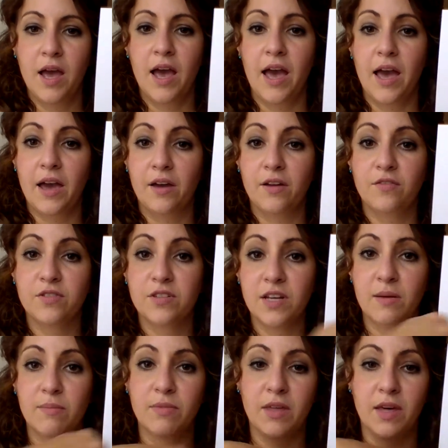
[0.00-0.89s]
And
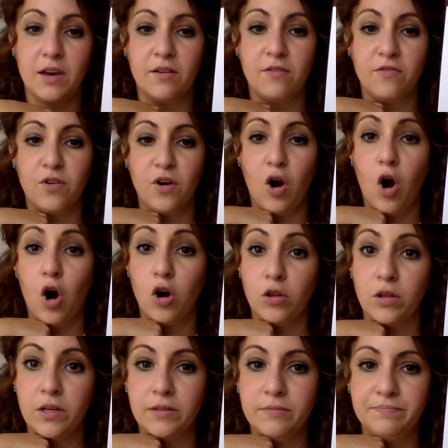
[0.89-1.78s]
same thing for
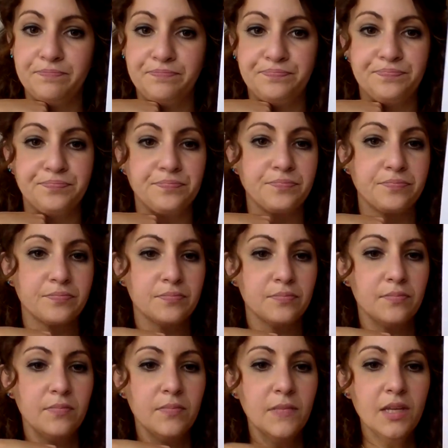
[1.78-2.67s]
Artlyn.
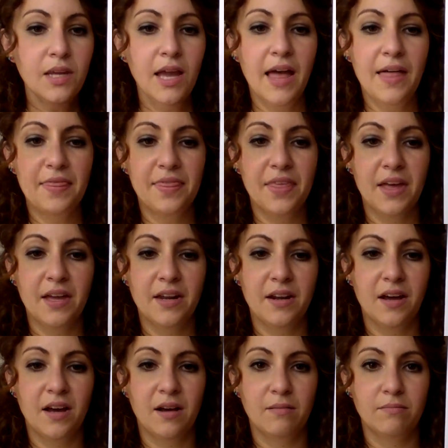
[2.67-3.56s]
And
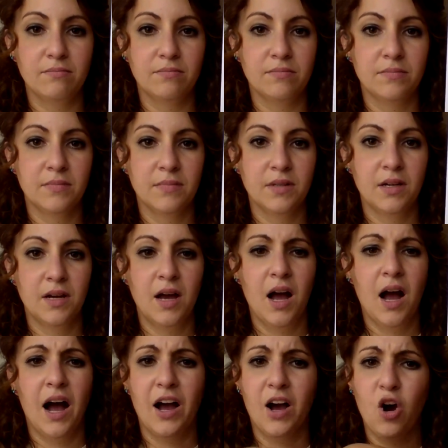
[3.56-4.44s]
then I
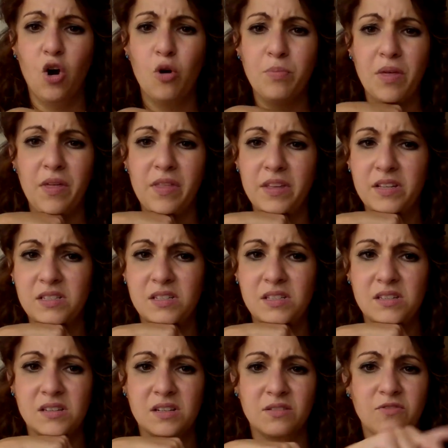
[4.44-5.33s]
hope that this
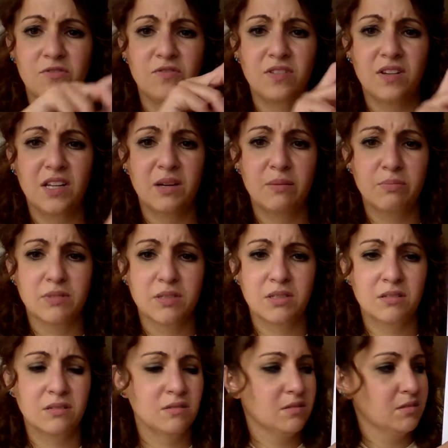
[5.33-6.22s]
isn't
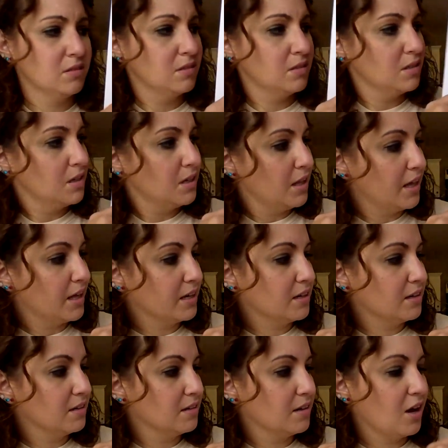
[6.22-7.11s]
flipped.
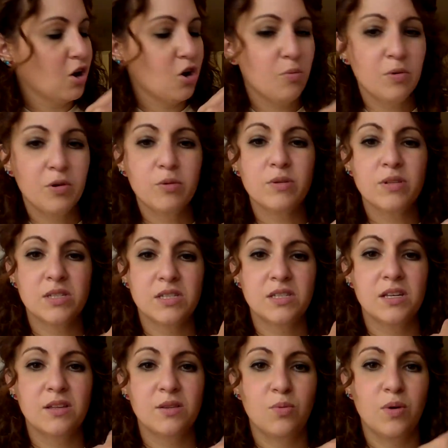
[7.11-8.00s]
Like, I hope you can
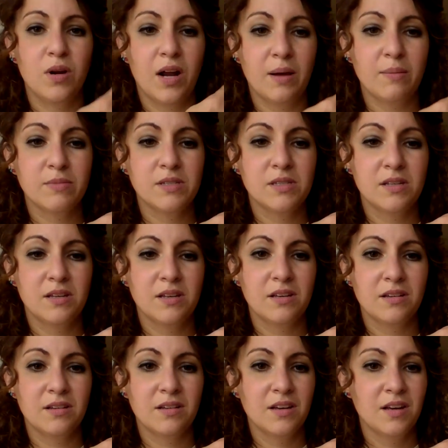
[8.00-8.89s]
see what I'm
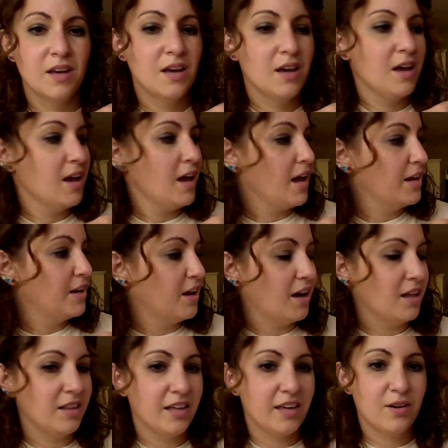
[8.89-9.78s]
seeing and
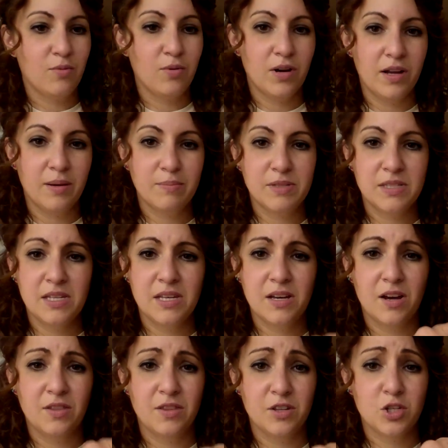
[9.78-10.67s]
not like what I'm
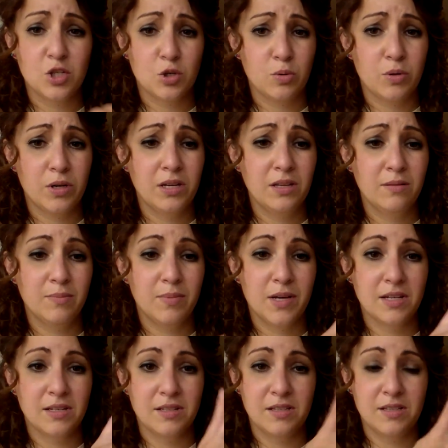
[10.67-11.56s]
seeing on the screen
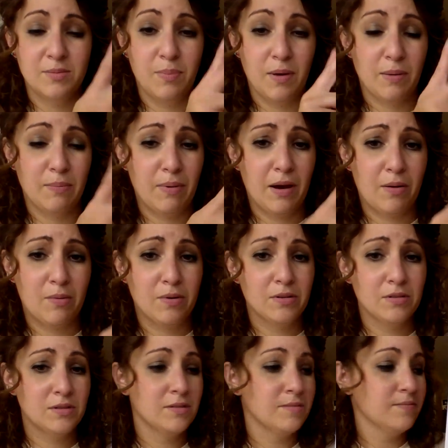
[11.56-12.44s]
because it's like
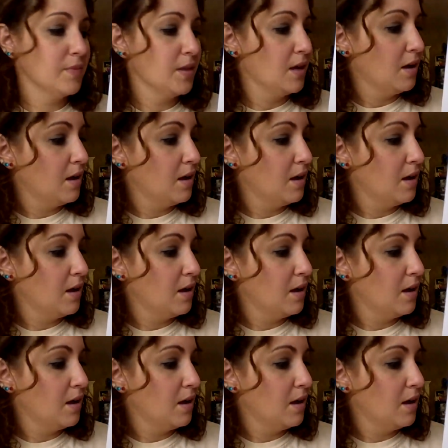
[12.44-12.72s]
backwards.